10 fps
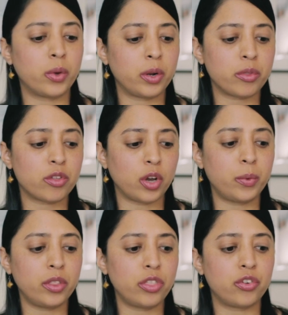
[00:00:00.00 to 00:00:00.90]
when I was
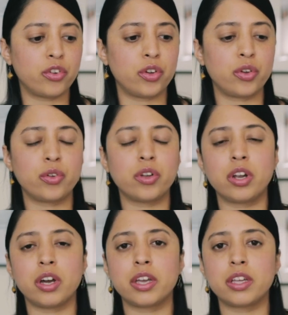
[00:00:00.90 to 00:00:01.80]
going through
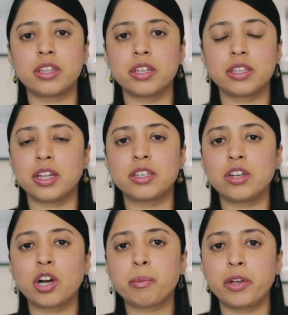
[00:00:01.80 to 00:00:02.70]
like that
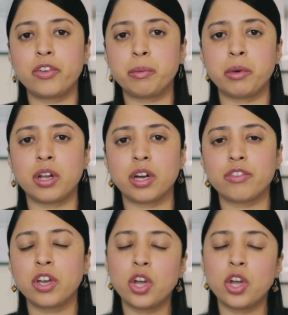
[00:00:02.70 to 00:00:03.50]
dark period in my life,